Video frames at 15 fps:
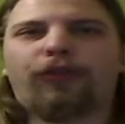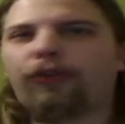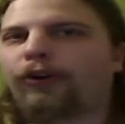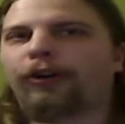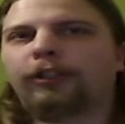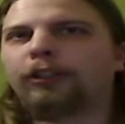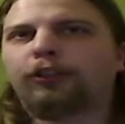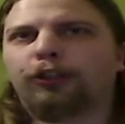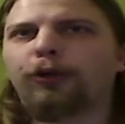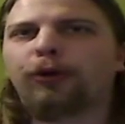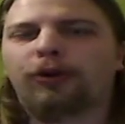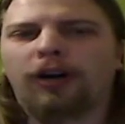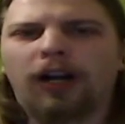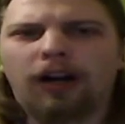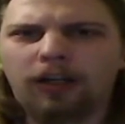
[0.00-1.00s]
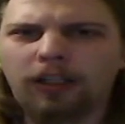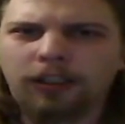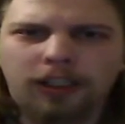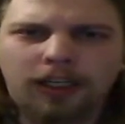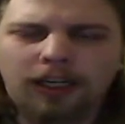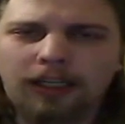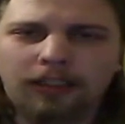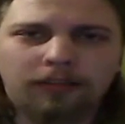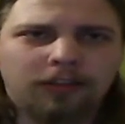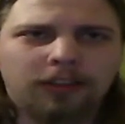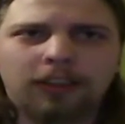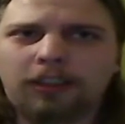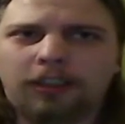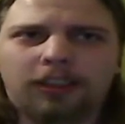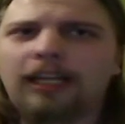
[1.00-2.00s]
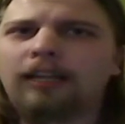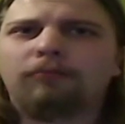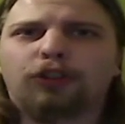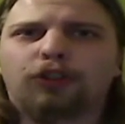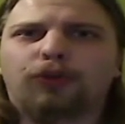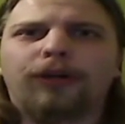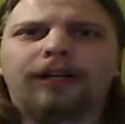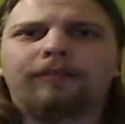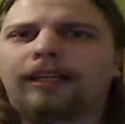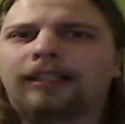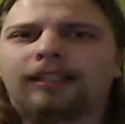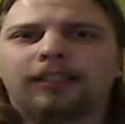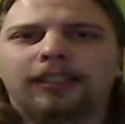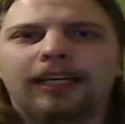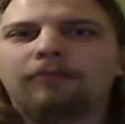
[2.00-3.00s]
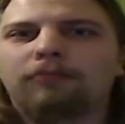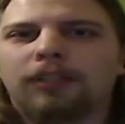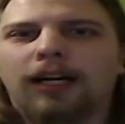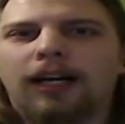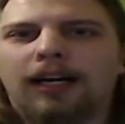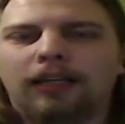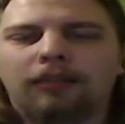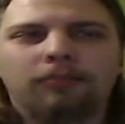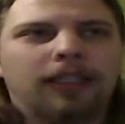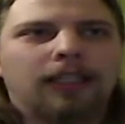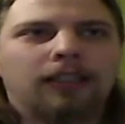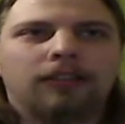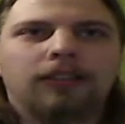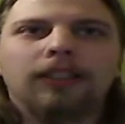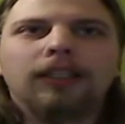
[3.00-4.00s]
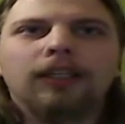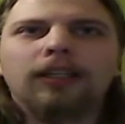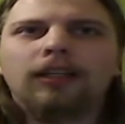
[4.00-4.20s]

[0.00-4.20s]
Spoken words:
32 colors on the same screen at the same time and,